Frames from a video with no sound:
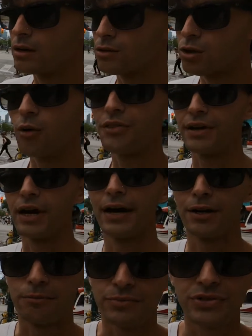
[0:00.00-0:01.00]
clothing
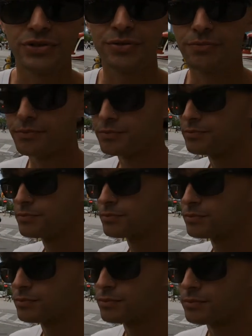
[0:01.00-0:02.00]
items.
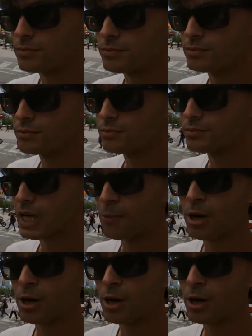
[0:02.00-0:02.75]
I